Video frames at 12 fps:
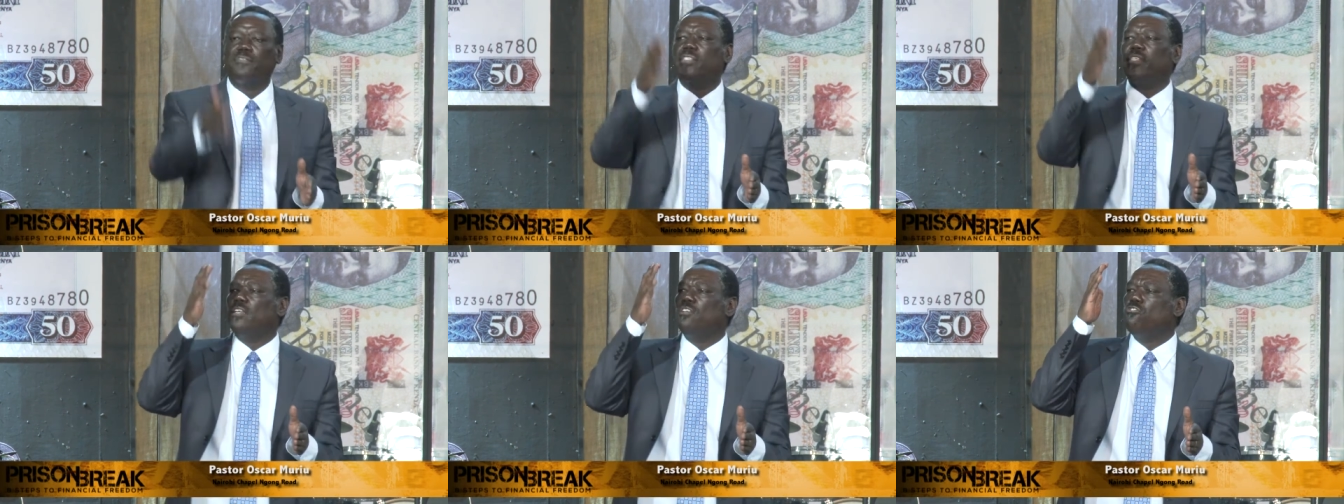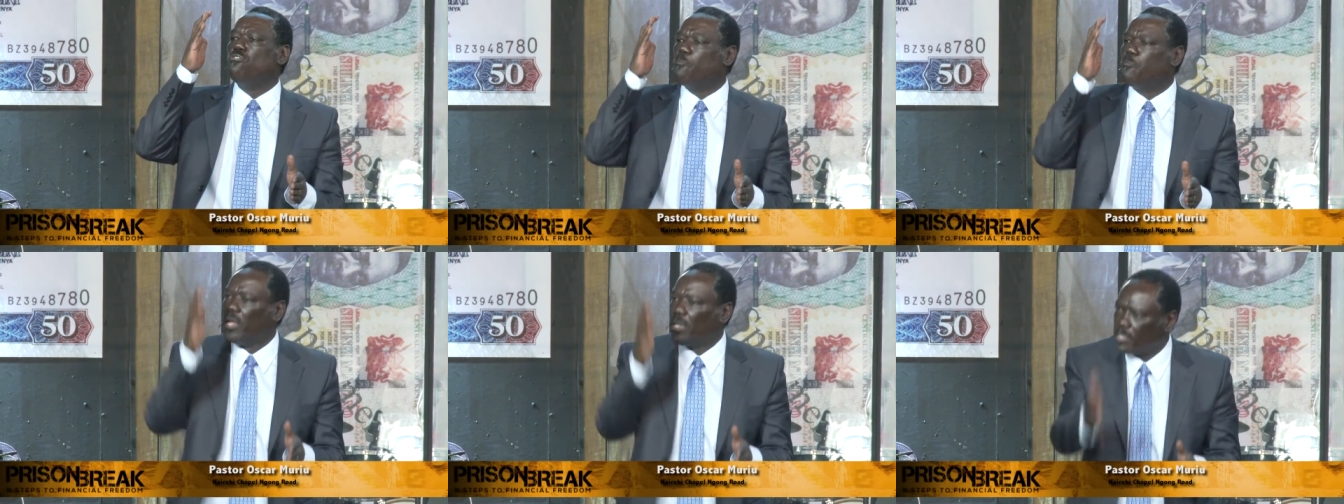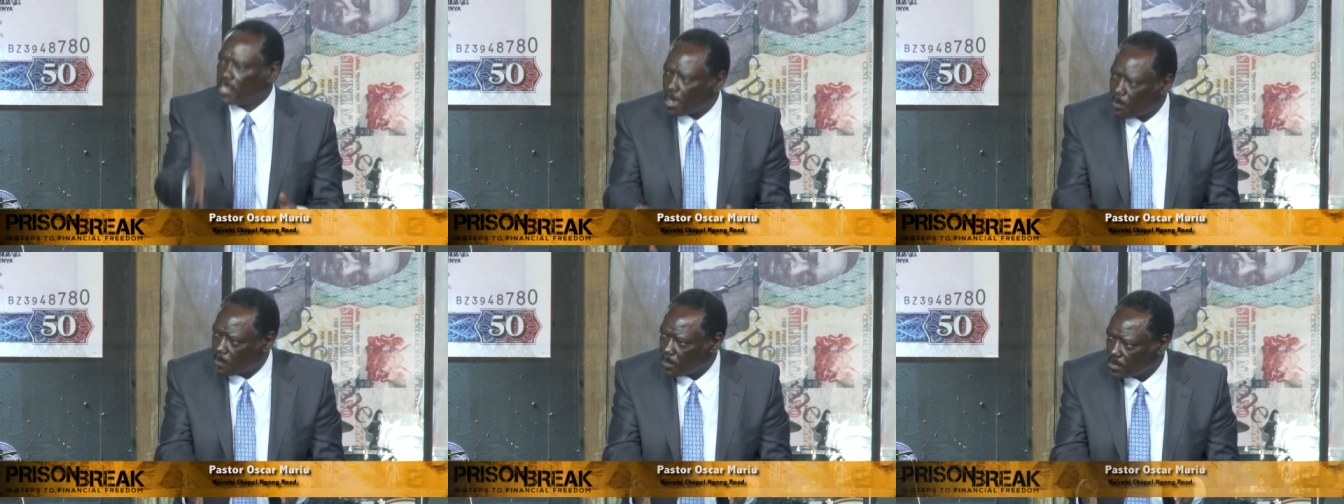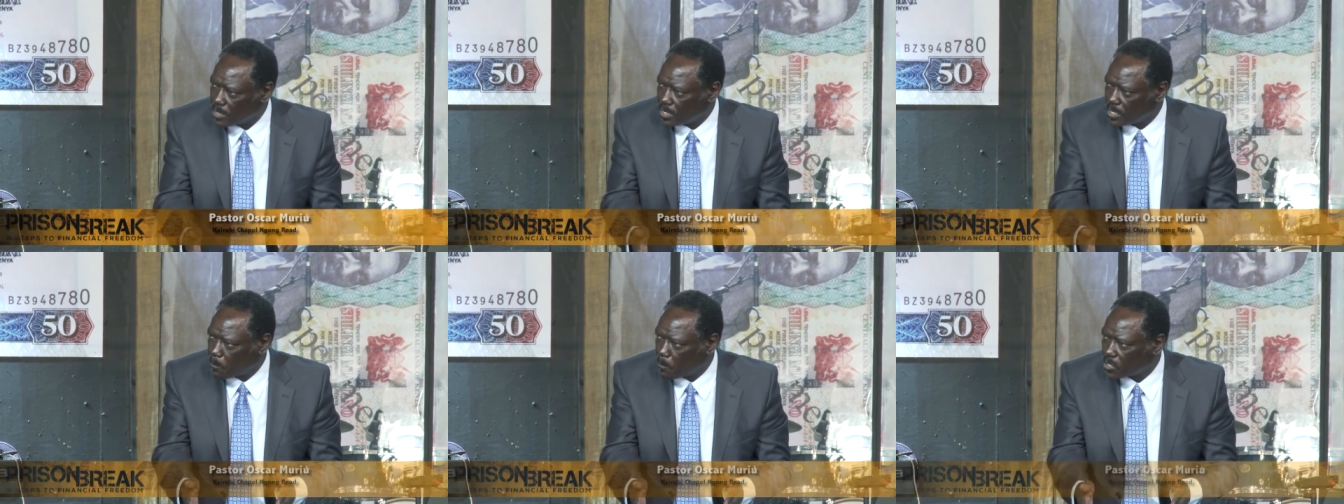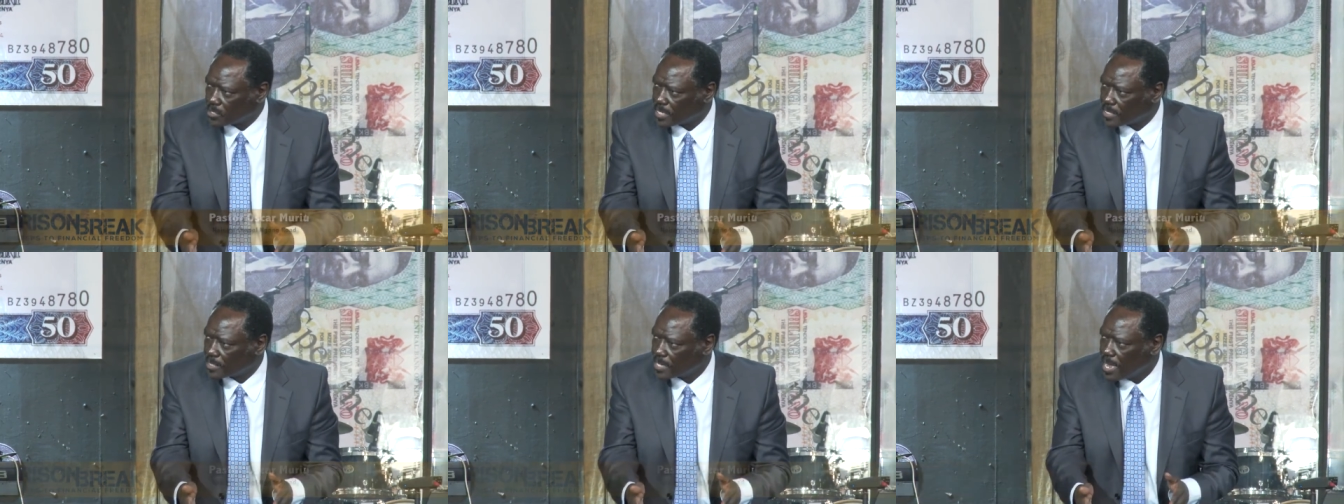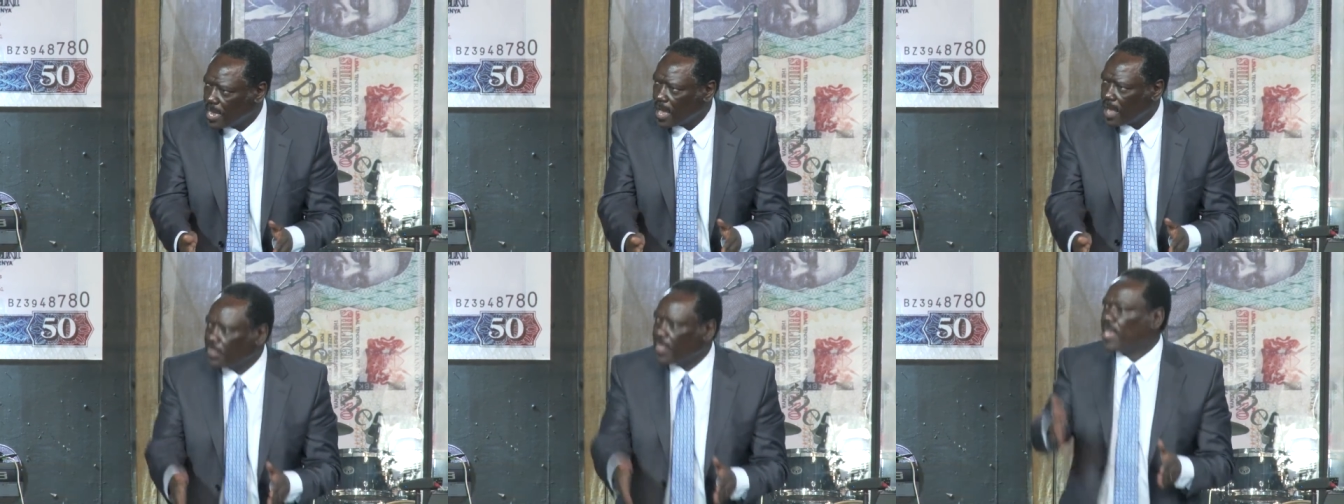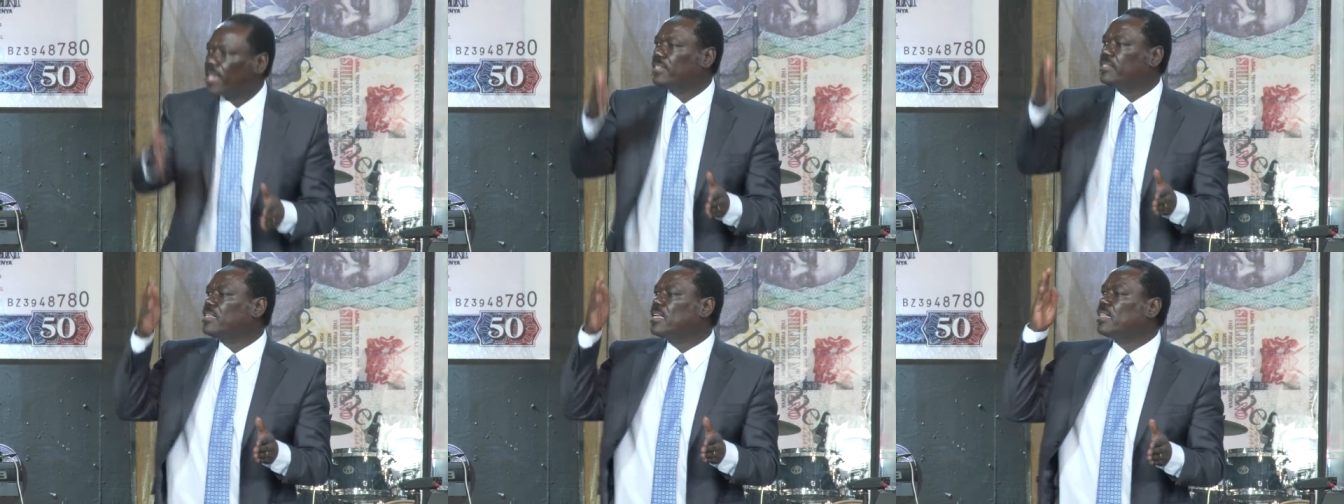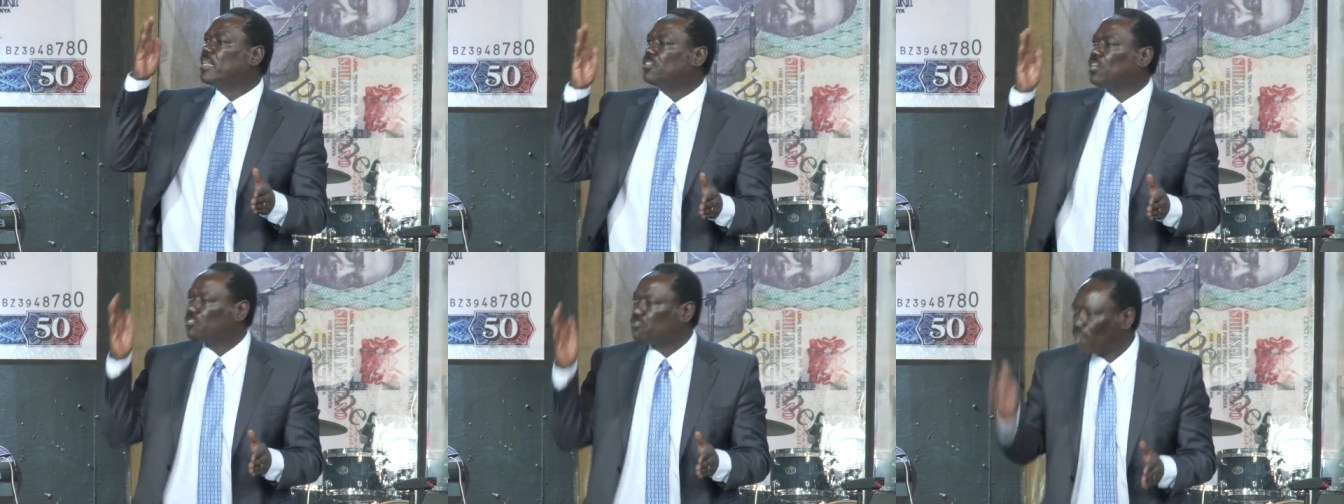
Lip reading: have seen you build up your deposits, and they can see that you're